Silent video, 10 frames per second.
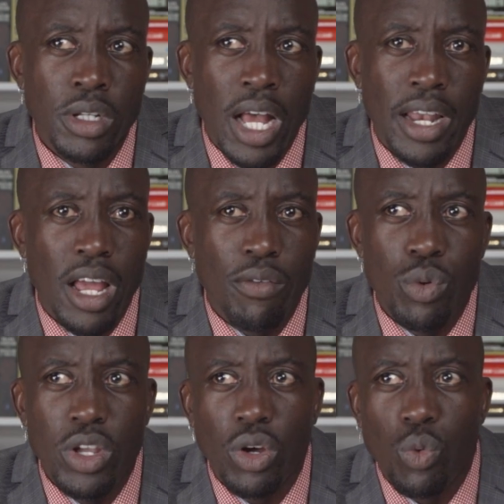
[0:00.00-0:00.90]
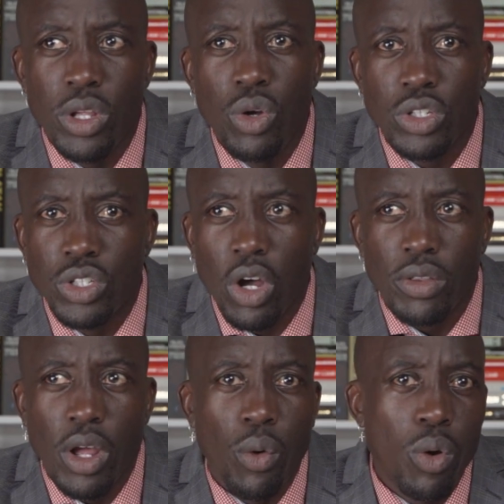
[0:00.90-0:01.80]
and we got taught
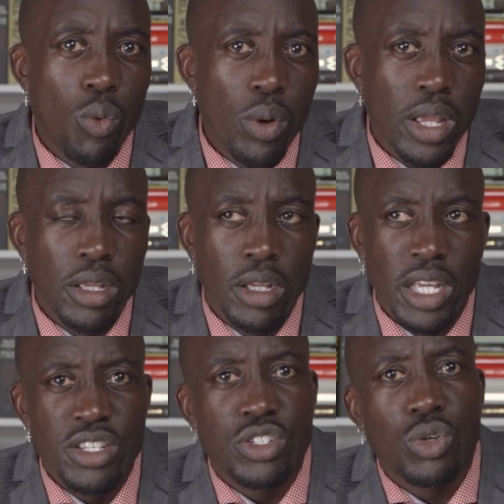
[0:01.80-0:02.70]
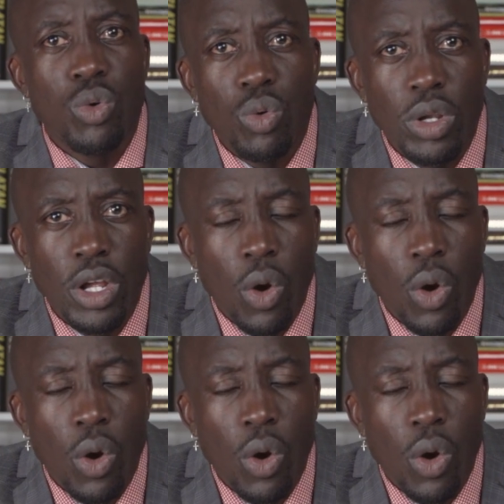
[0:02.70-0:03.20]
the wrong way in school.